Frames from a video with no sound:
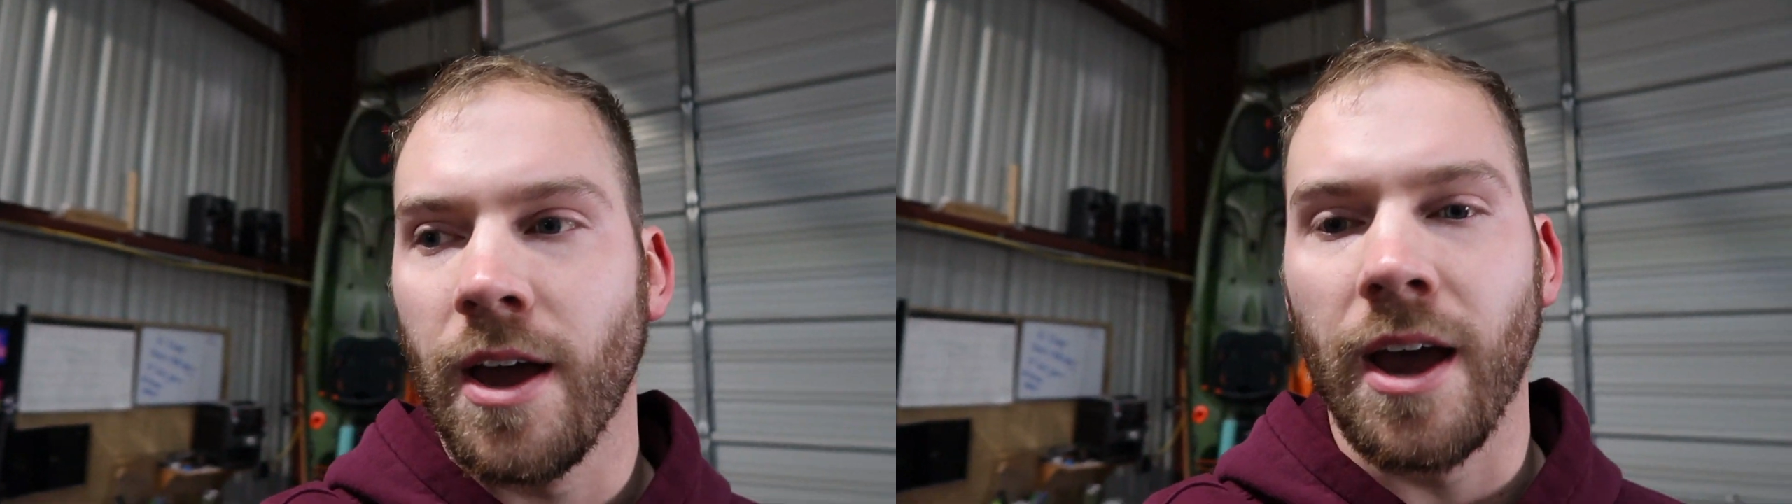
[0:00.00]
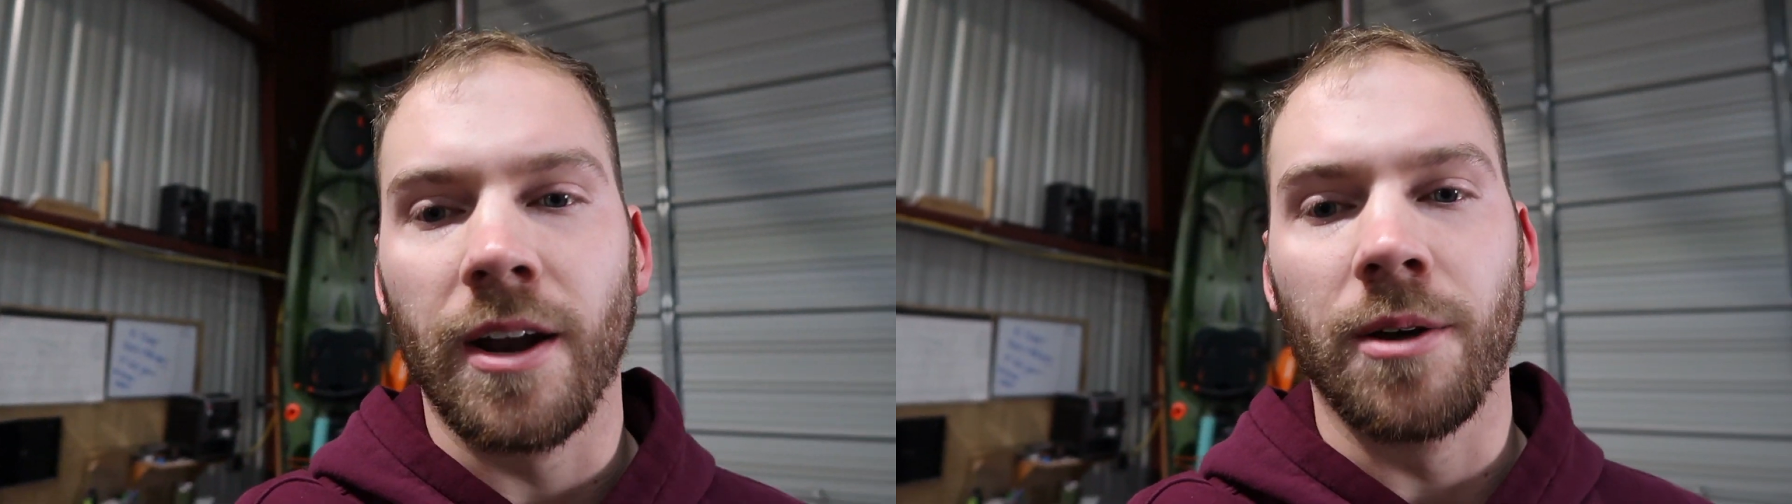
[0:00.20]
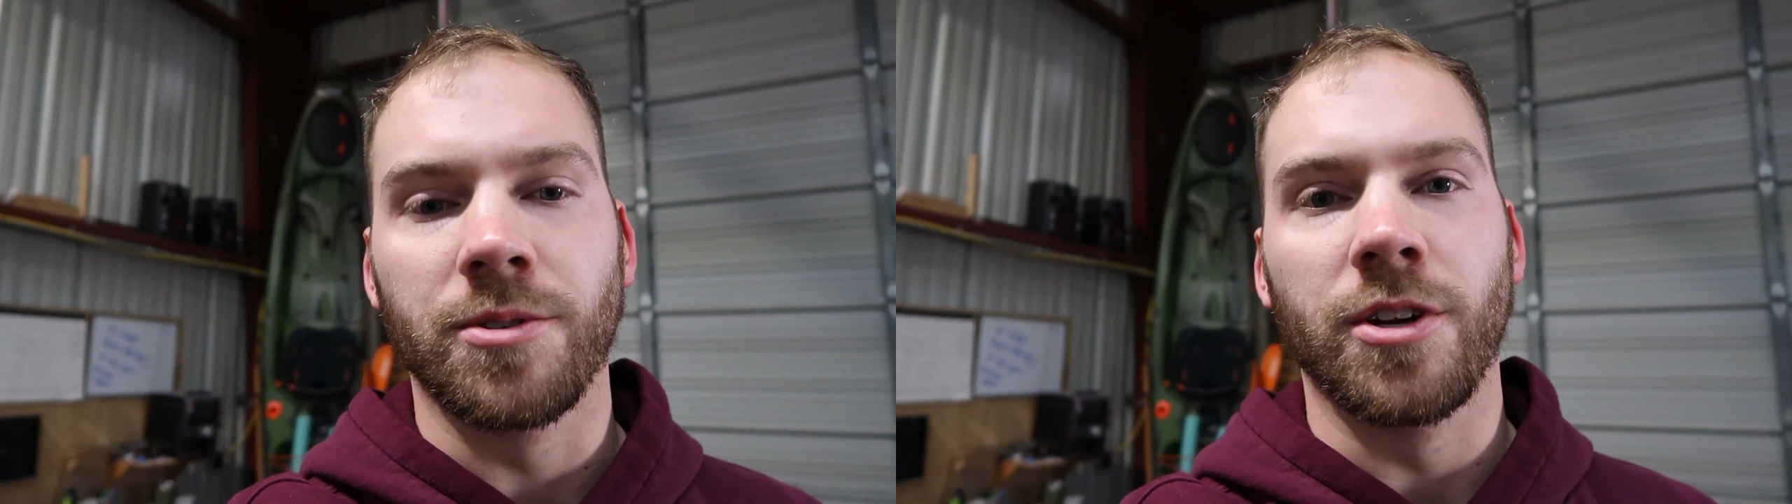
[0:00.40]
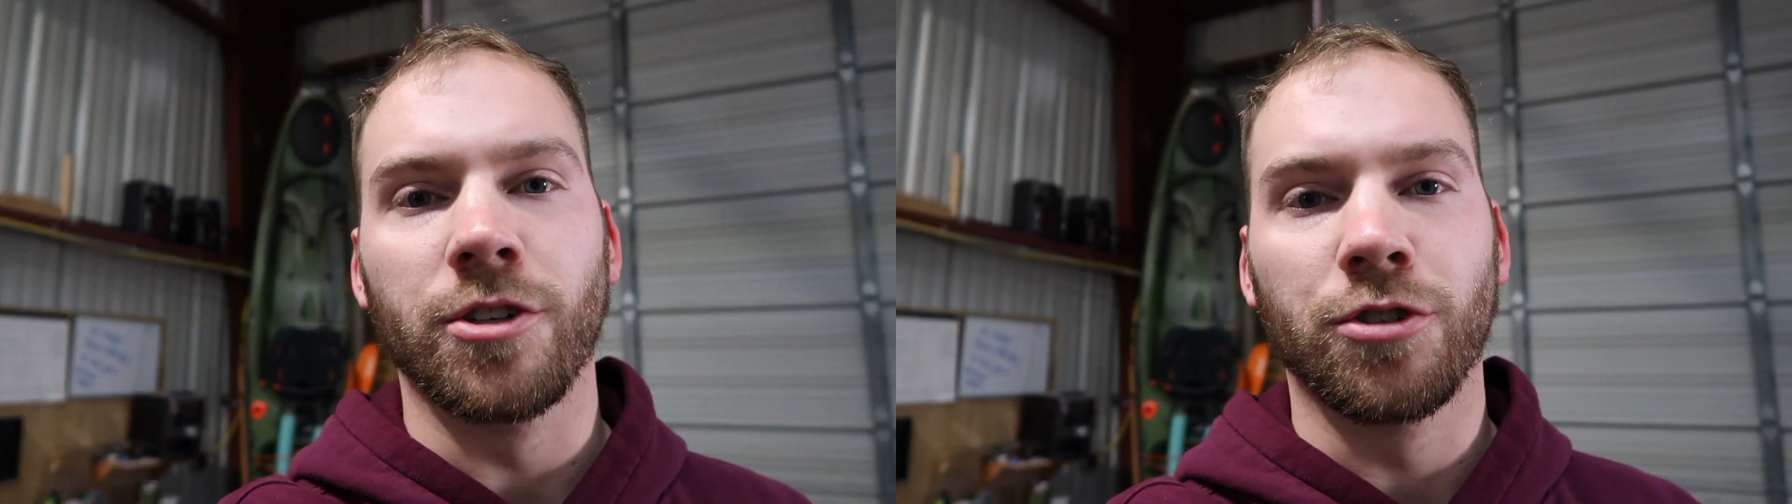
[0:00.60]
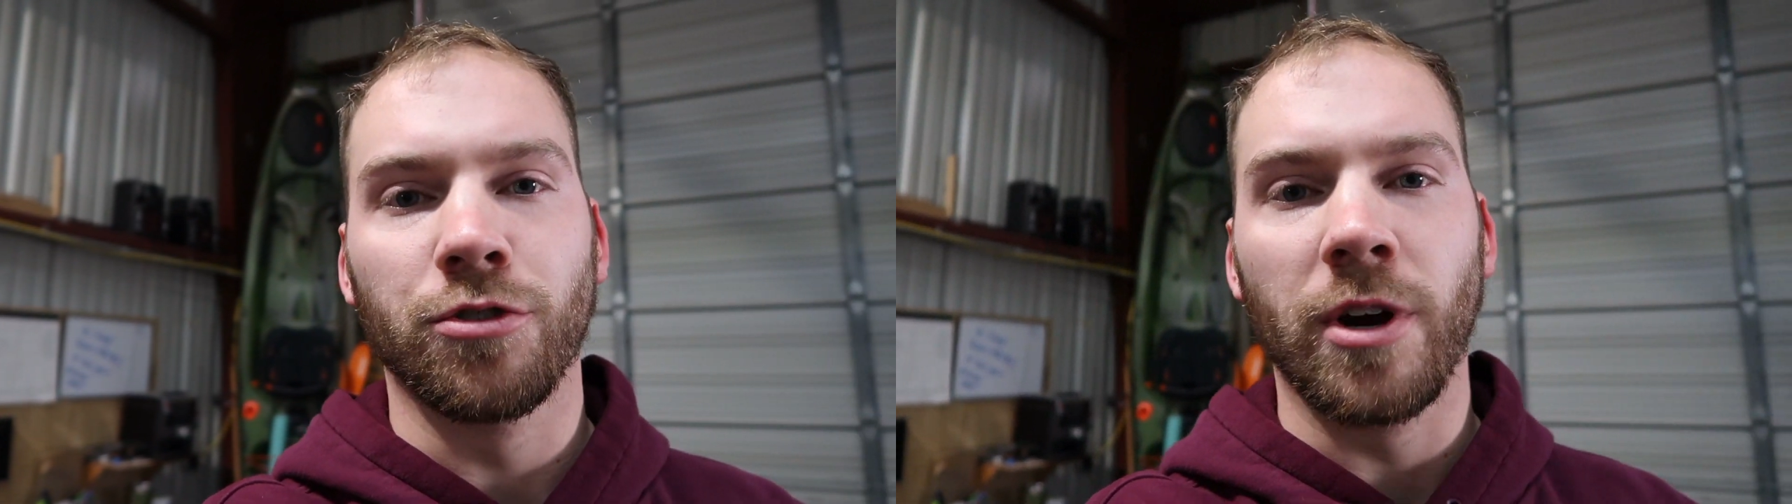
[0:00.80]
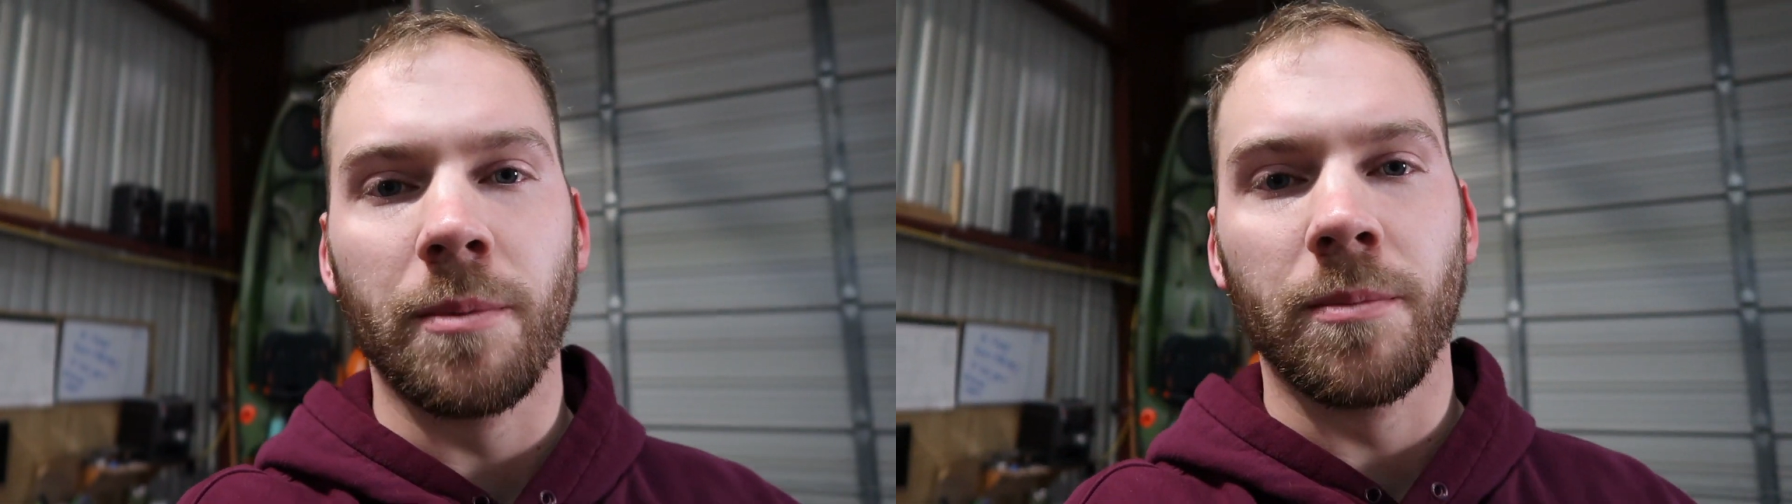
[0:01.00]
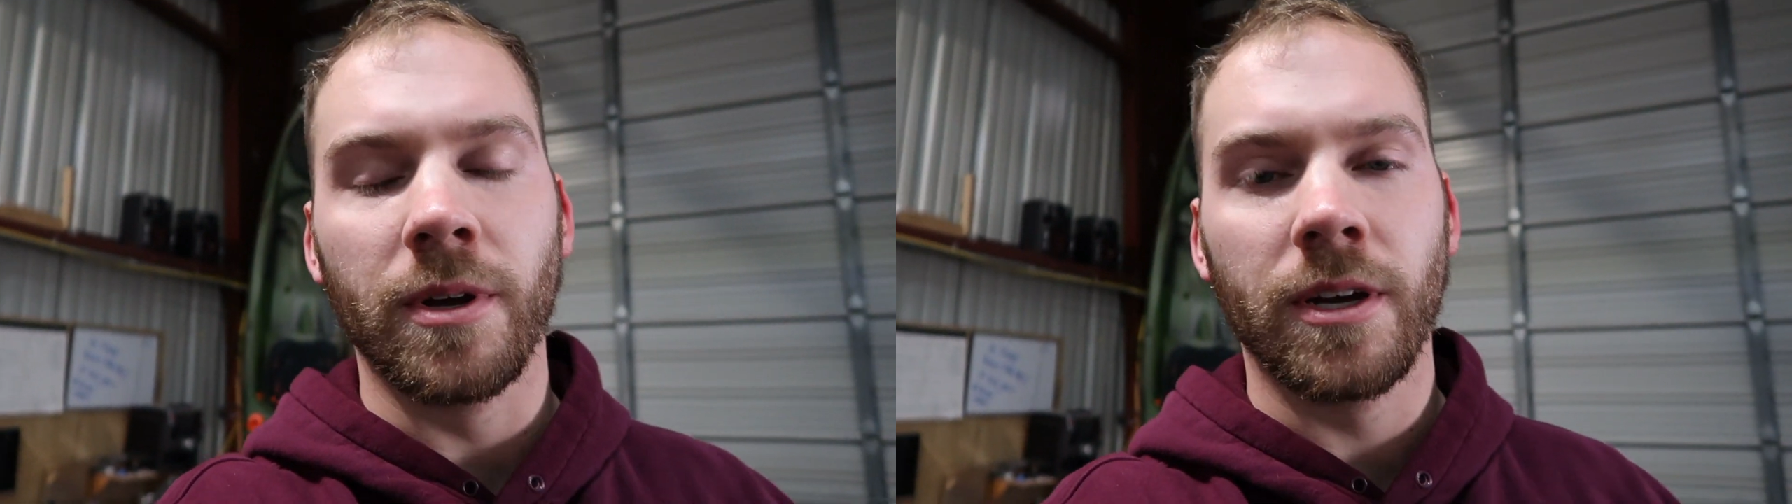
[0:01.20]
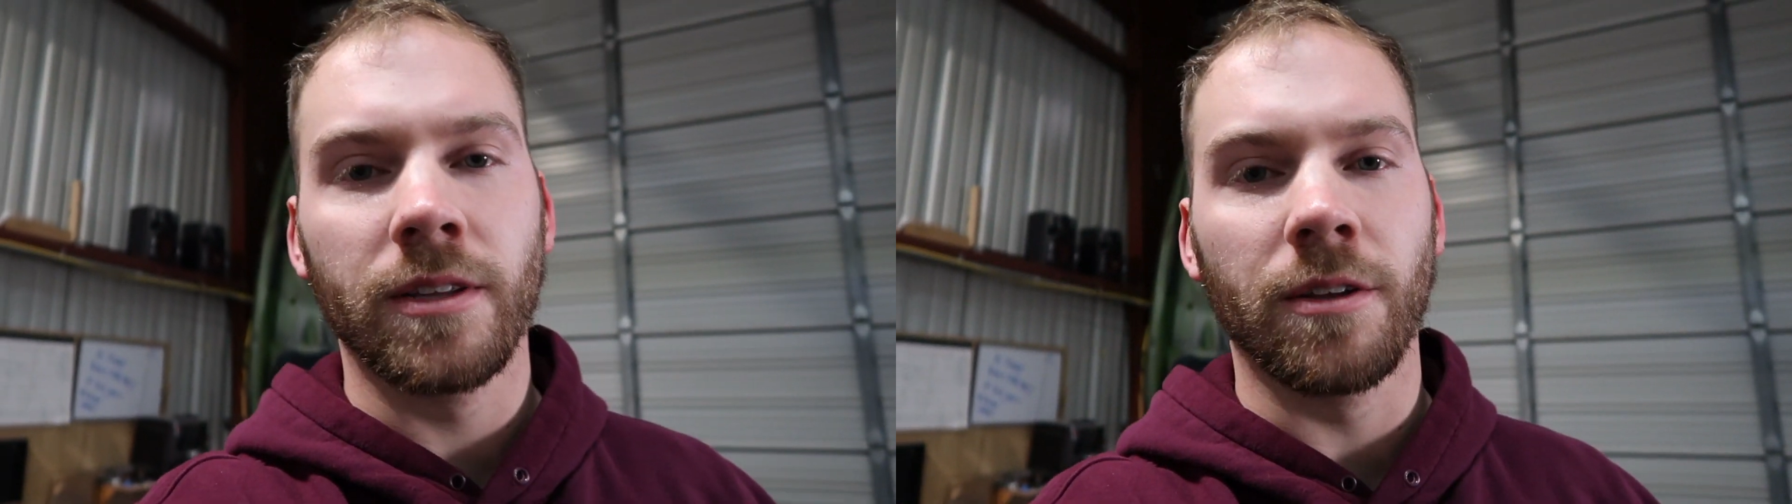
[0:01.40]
and I was gonna trim